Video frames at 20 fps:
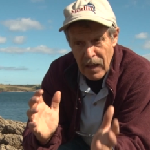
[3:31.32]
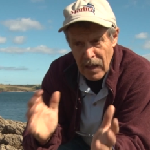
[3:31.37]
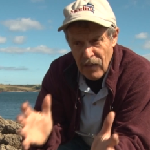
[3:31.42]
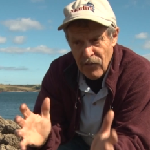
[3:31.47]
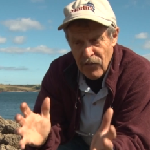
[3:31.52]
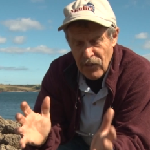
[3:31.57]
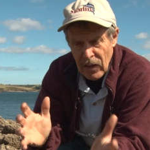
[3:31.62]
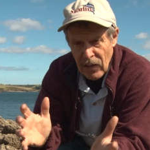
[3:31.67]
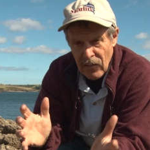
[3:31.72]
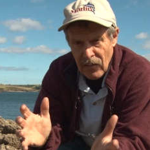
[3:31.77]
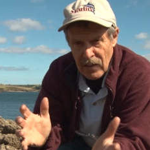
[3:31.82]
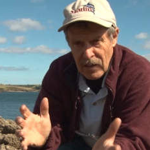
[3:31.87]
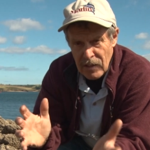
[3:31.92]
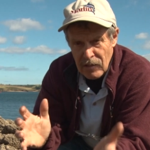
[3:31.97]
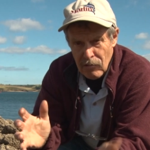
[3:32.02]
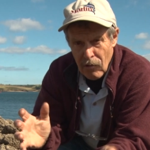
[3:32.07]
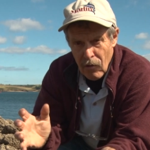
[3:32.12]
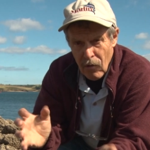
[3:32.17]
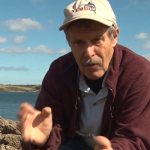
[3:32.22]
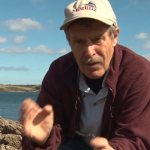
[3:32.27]
If you get
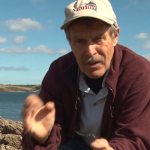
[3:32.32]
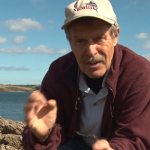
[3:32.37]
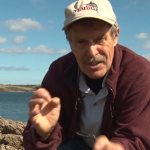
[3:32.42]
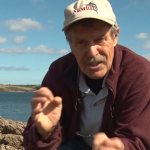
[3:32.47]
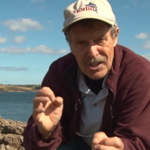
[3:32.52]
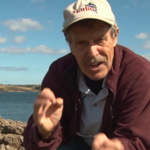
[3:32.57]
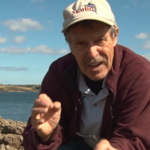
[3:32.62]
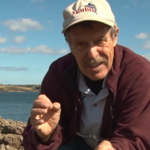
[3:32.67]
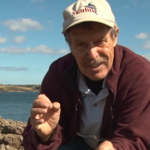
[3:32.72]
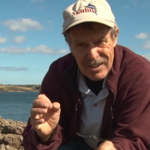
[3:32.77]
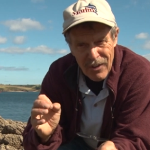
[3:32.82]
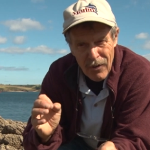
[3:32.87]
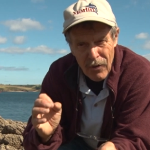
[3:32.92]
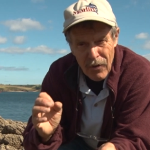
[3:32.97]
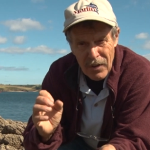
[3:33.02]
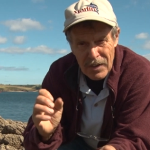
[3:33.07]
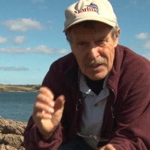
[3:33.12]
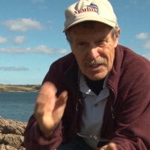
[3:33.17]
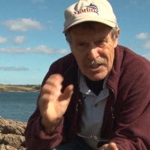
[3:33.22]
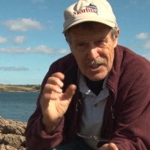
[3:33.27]
things wrong, check
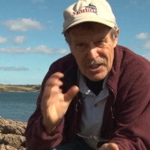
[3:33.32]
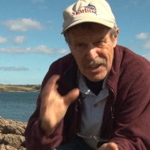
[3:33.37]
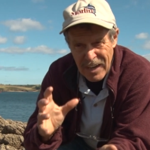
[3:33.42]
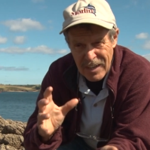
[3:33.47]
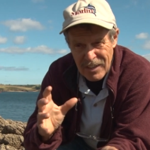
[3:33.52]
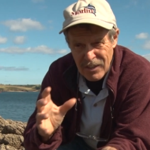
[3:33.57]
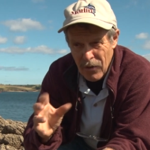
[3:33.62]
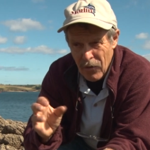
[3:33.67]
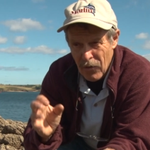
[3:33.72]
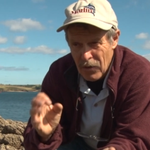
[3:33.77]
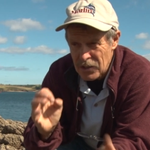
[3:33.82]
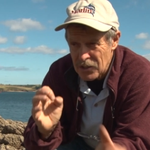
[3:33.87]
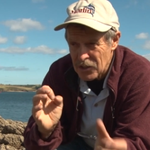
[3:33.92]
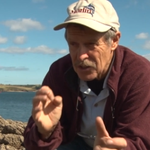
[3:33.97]
tides, check tides,